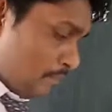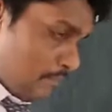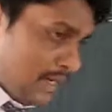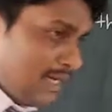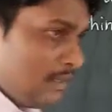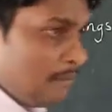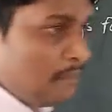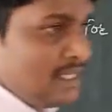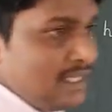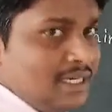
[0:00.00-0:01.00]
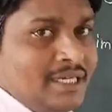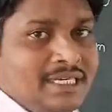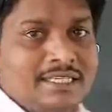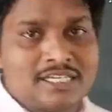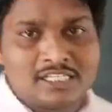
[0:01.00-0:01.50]
Bed,
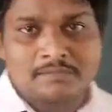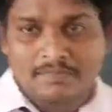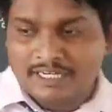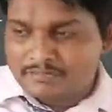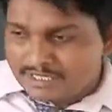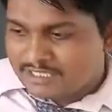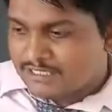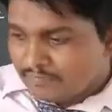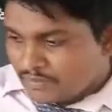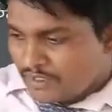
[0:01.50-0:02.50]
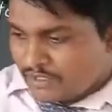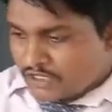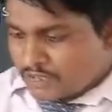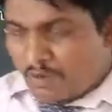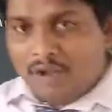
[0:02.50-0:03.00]
B-E-D-S. Bed means a
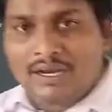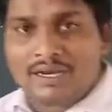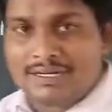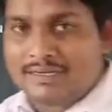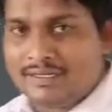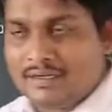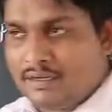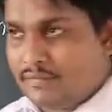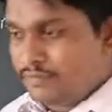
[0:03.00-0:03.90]
small